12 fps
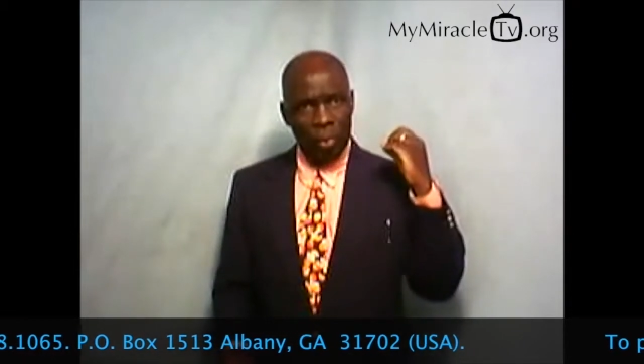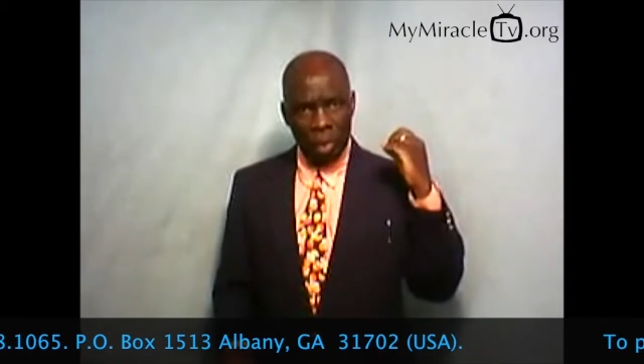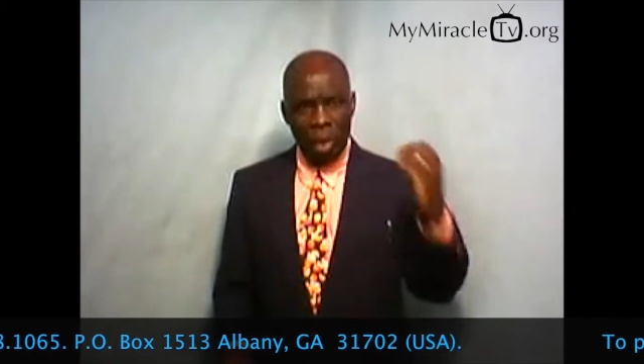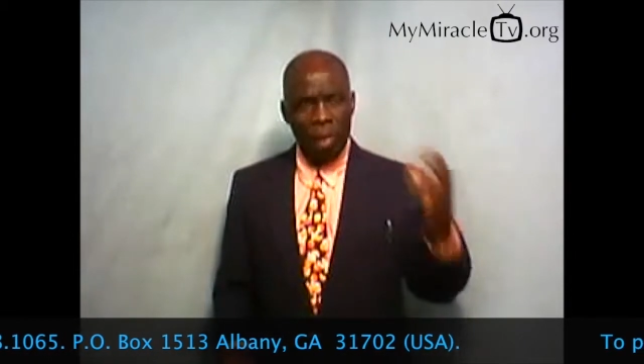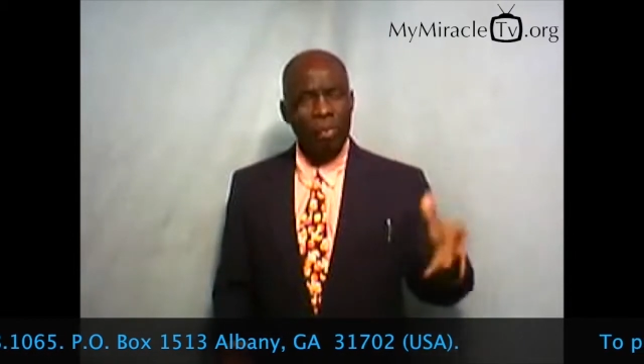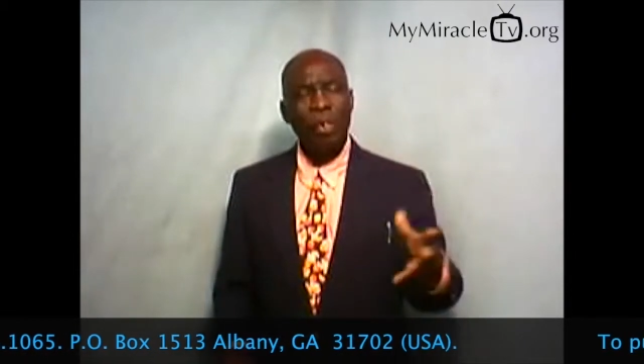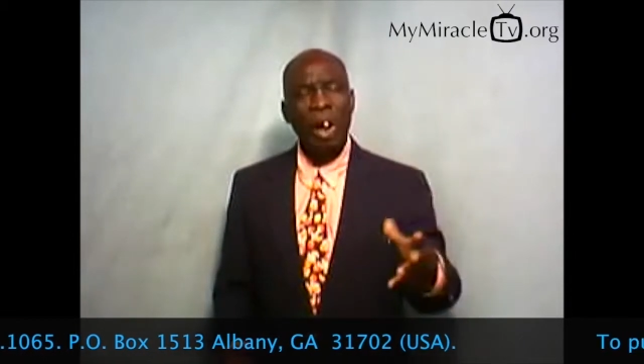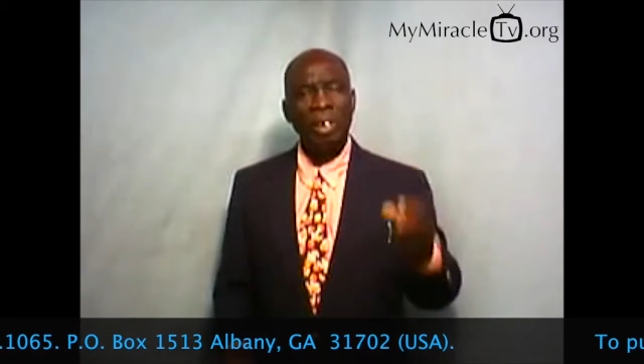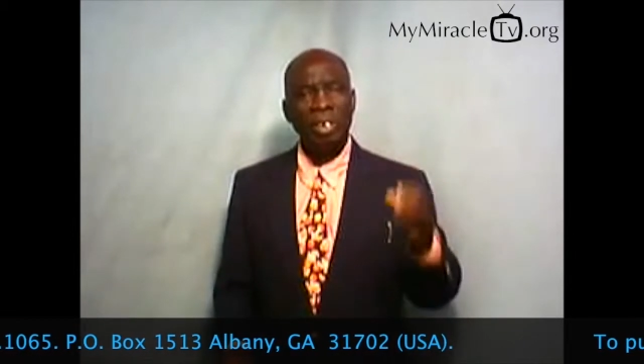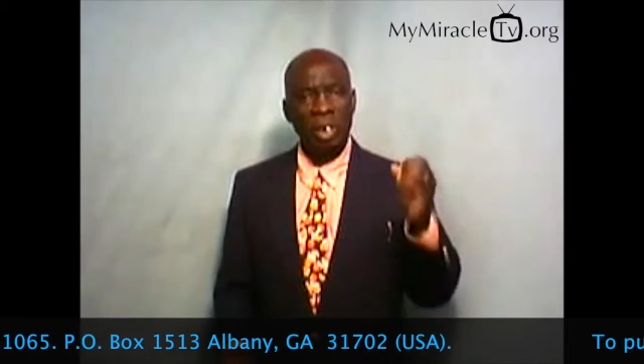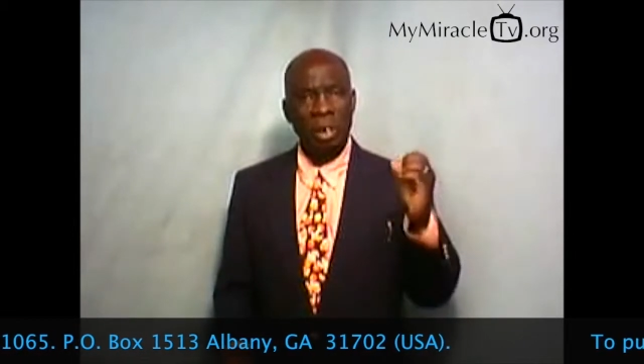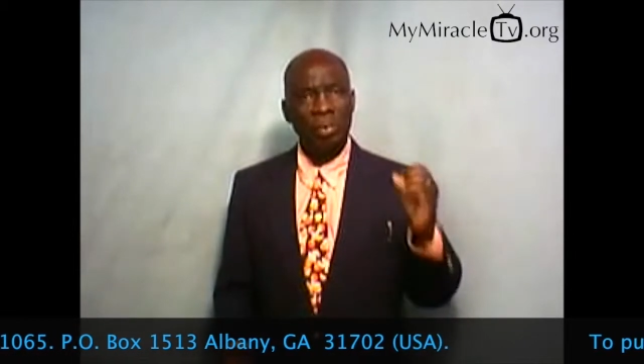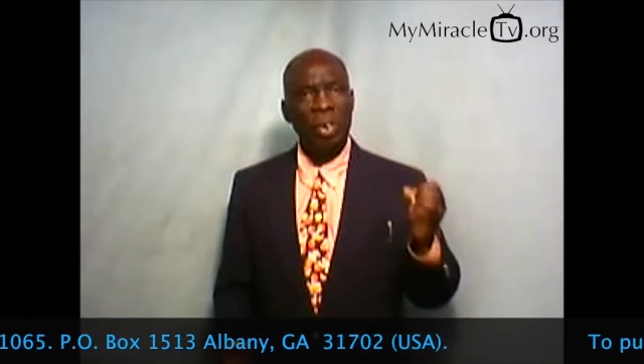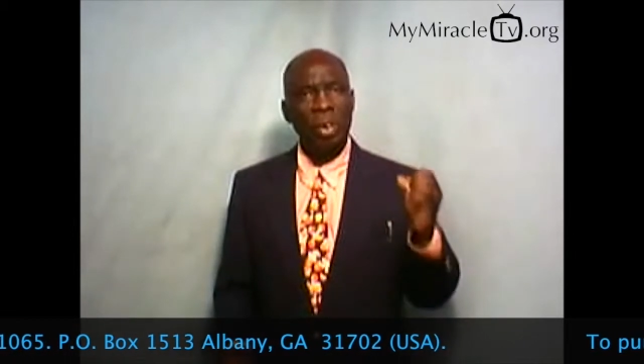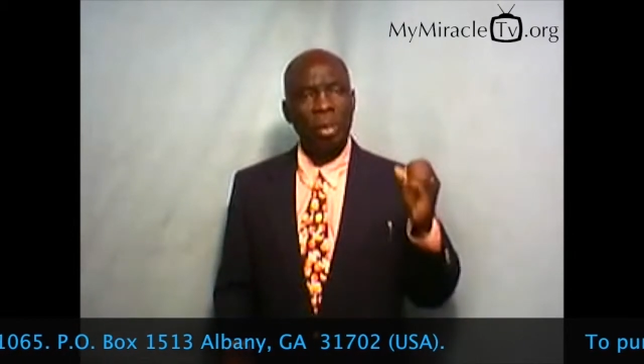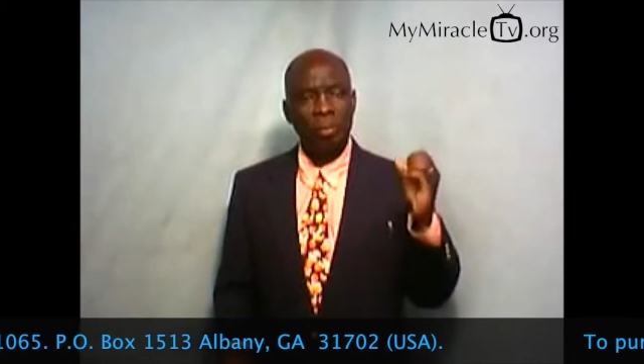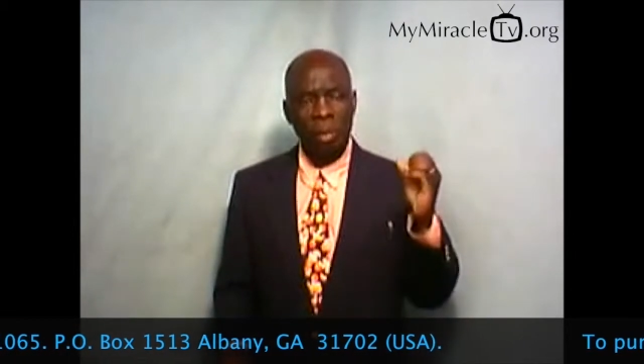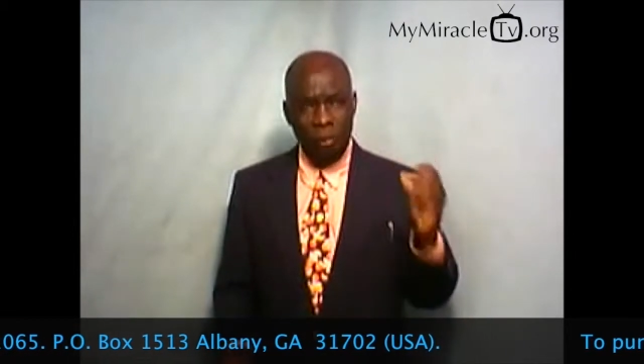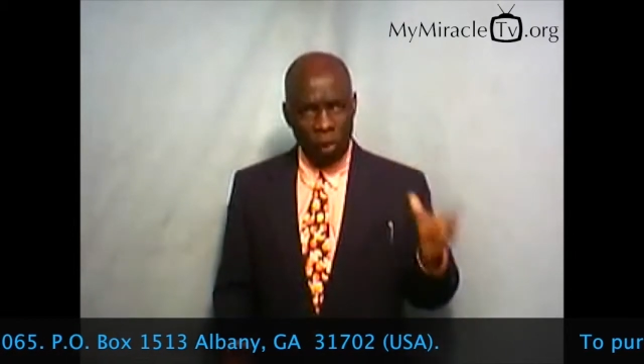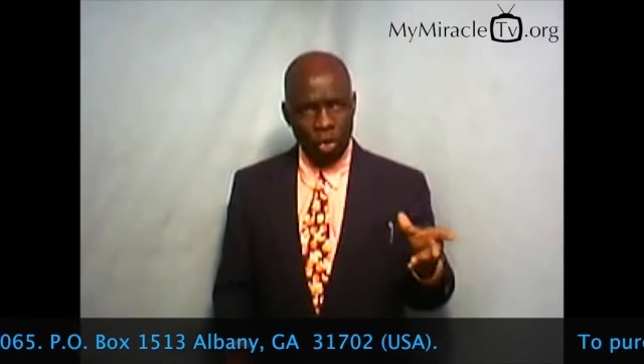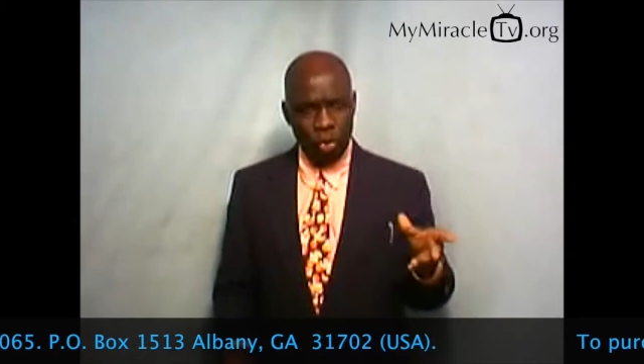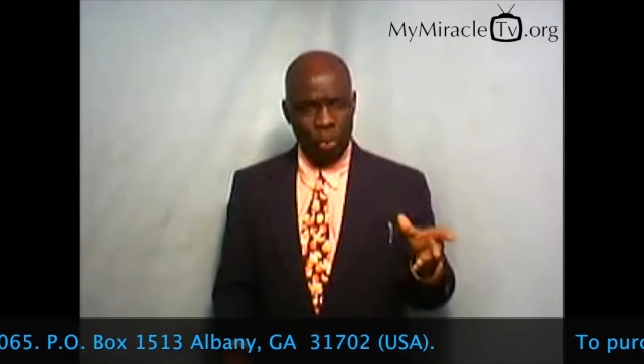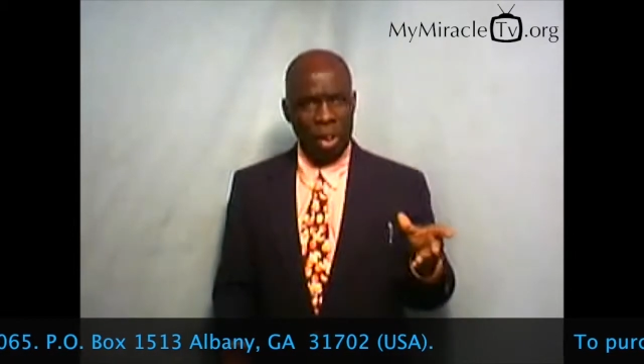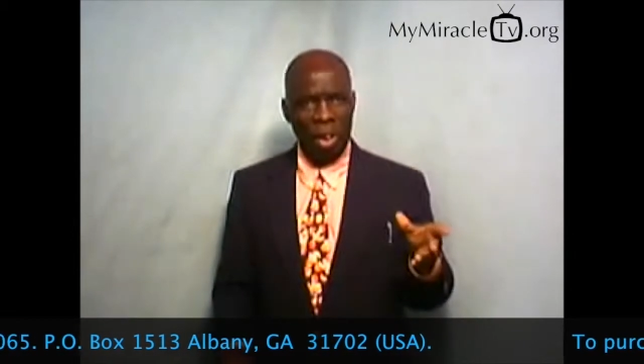give her the certificate of
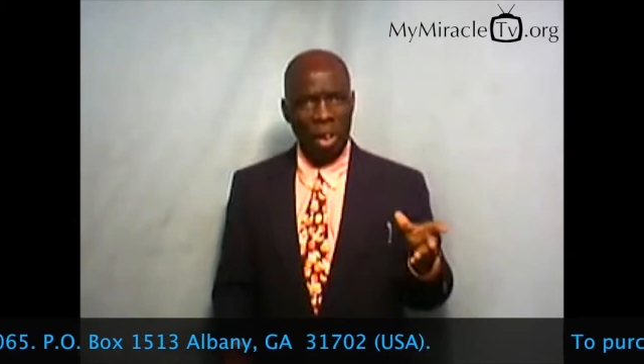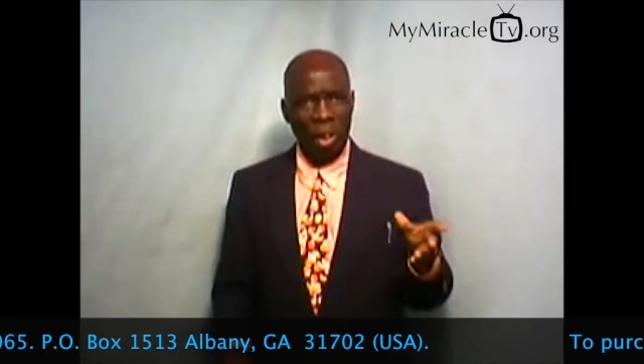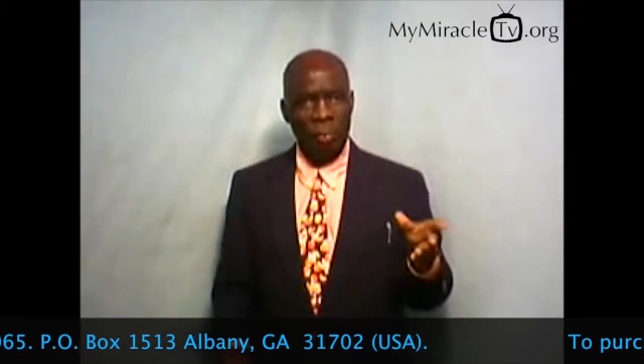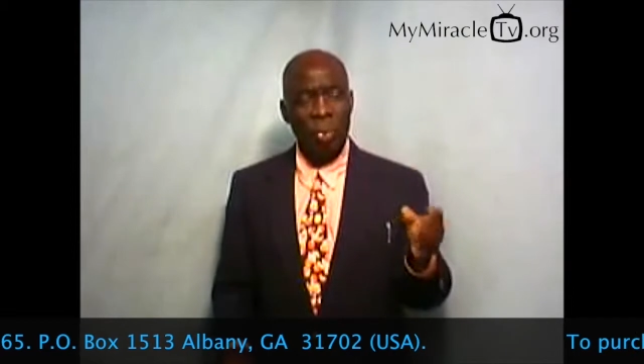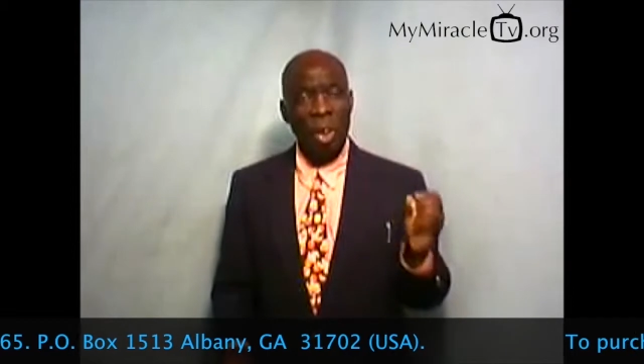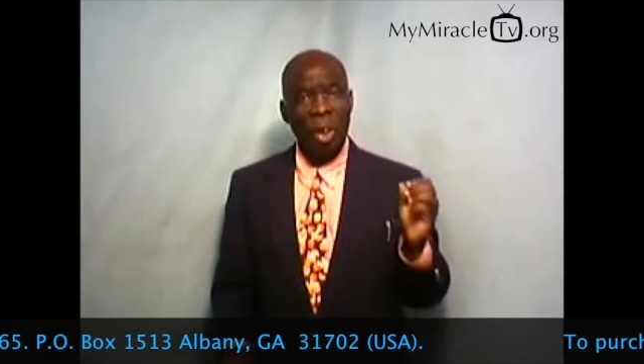divorcement here.